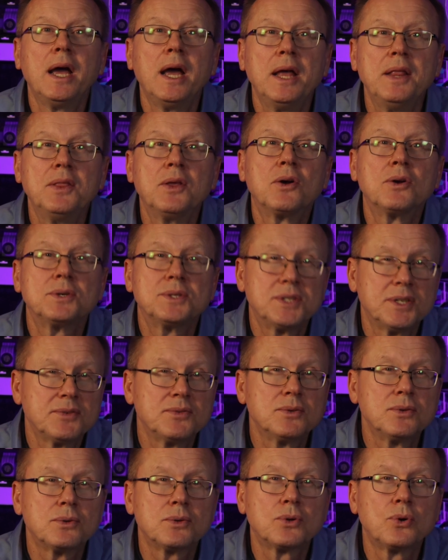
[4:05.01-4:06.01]
and there are
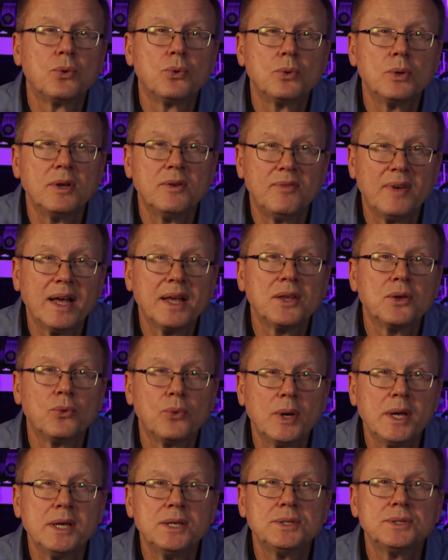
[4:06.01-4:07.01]
several
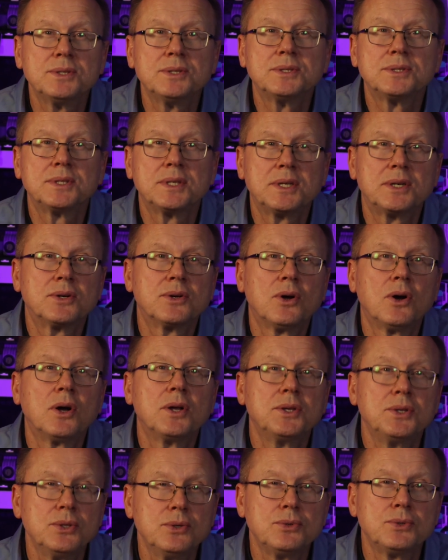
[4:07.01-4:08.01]
evaluations that are
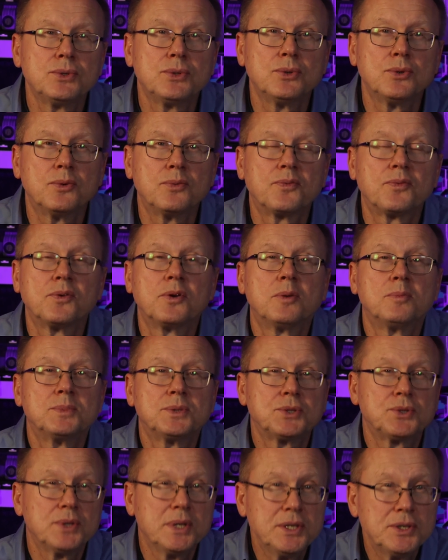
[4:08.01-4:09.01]
on YouTube from
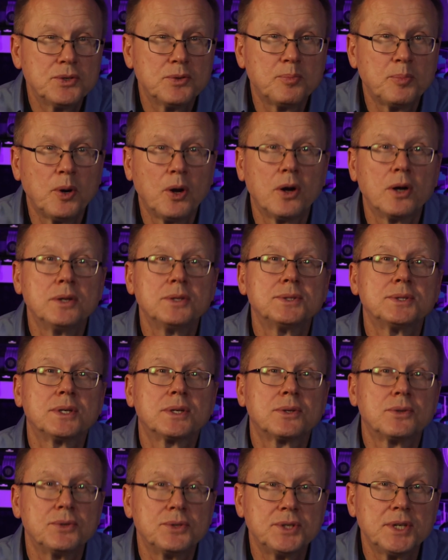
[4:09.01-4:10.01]
Stranger Parts,
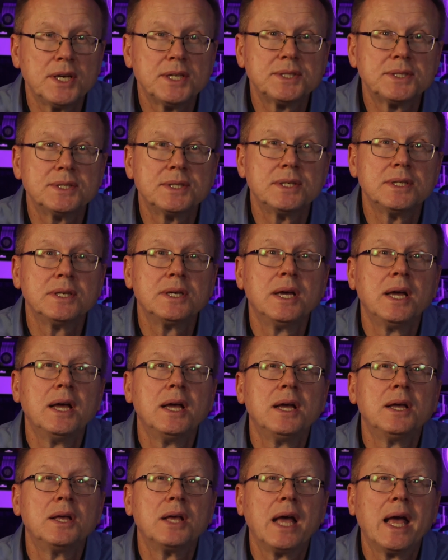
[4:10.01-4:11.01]
Uncle Jesse,
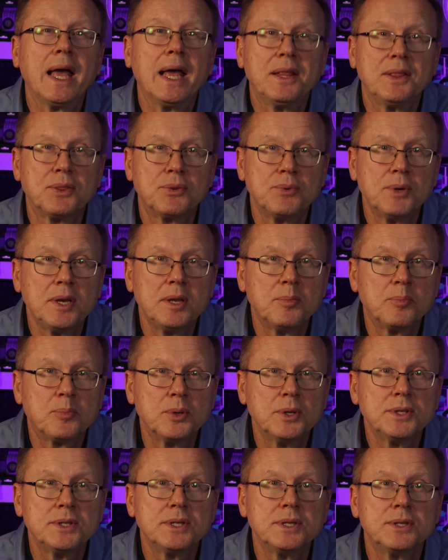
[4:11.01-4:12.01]
and three D
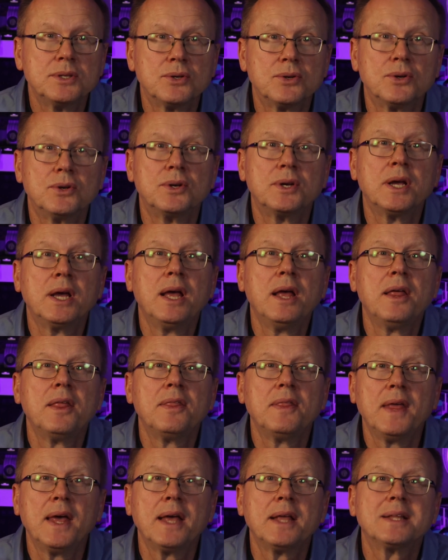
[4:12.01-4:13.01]
Printing Nerd
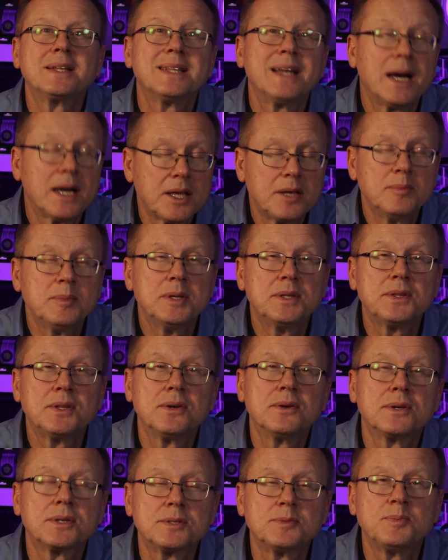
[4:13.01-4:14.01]
that document
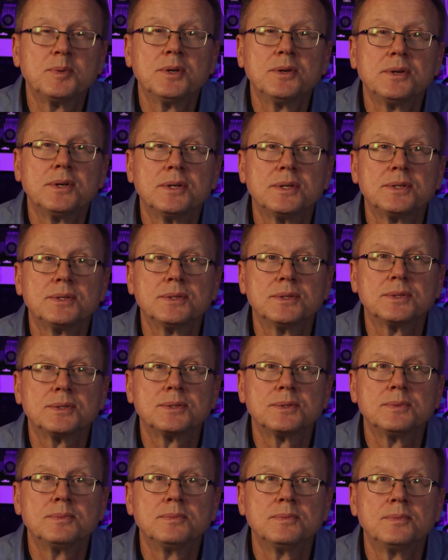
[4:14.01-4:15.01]
their
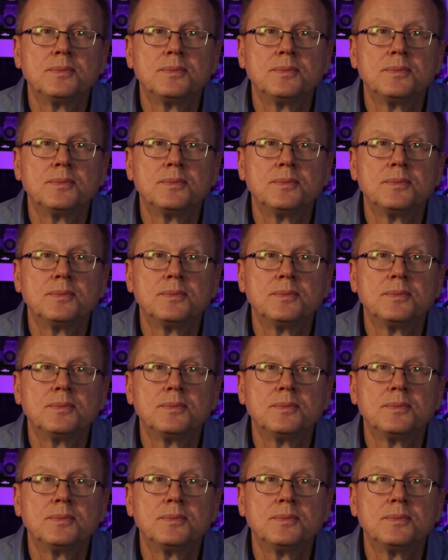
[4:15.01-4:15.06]
experiences.